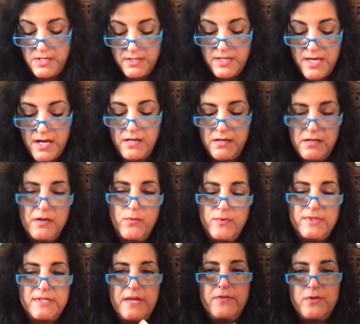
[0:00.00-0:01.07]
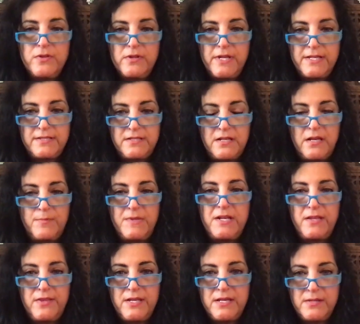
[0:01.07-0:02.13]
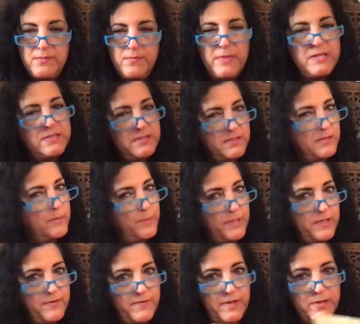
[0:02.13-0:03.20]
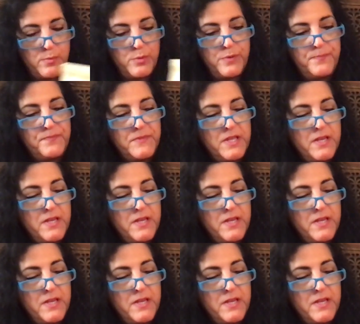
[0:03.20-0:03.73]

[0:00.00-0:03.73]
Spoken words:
Yeah, it was on there the last time, and I think it might still be available.